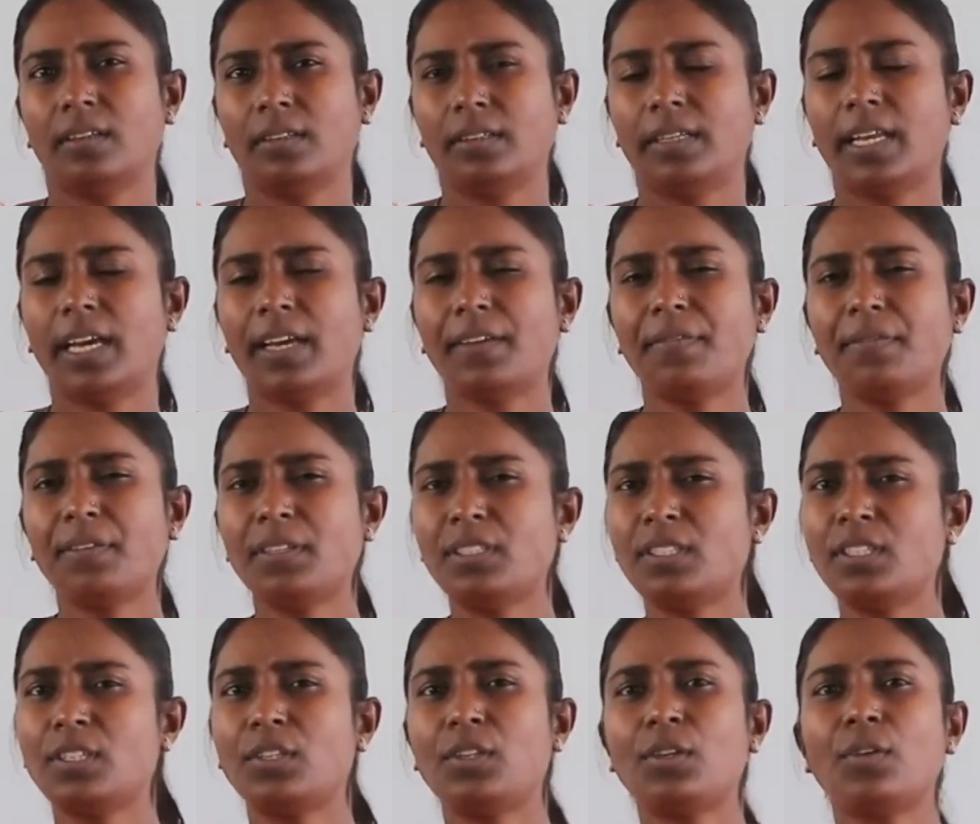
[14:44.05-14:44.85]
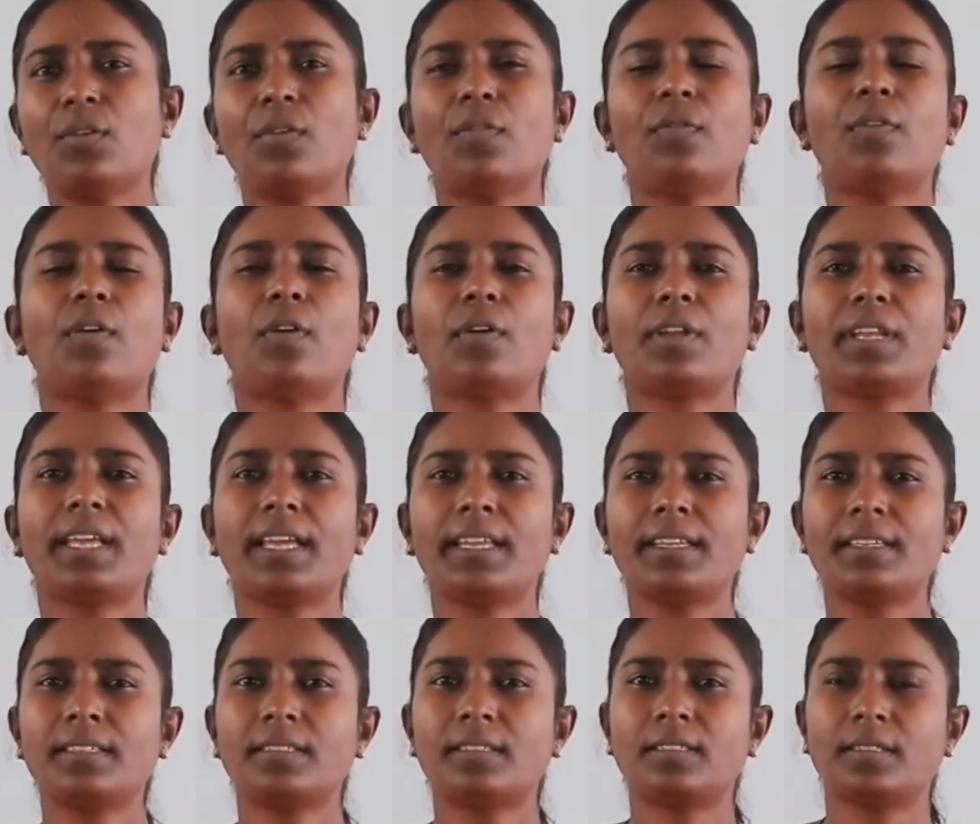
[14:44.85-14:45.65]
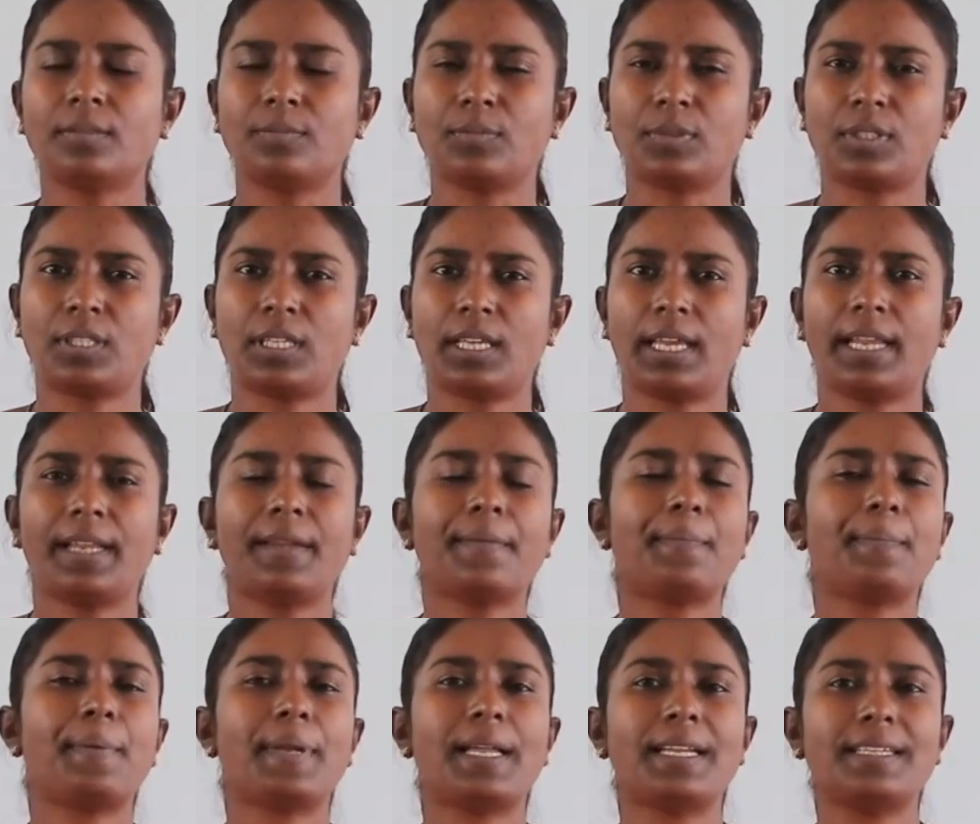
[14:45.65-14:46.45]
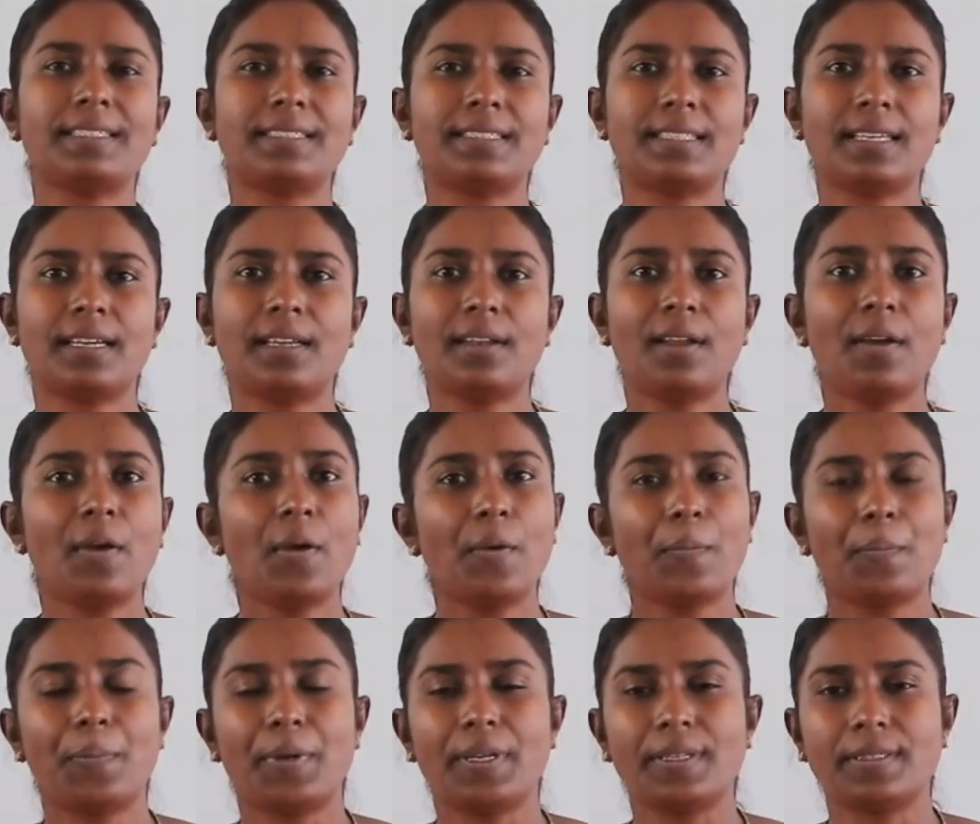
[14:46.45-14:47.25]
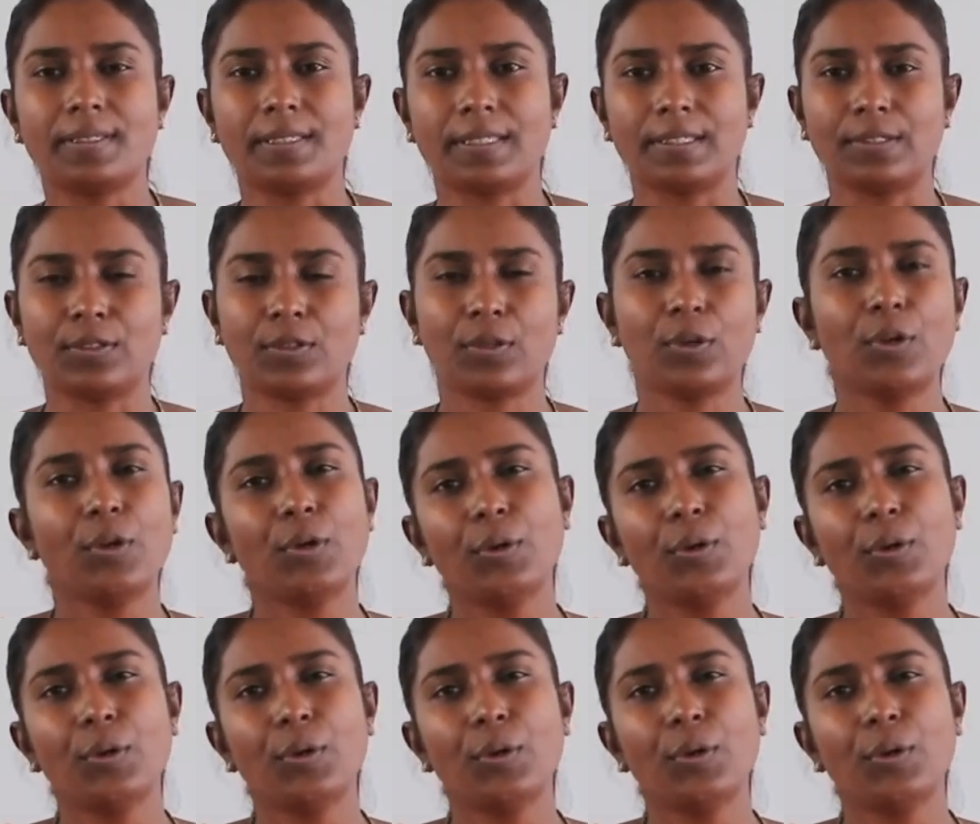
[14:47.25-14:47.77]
diversity of organisms and plants are present.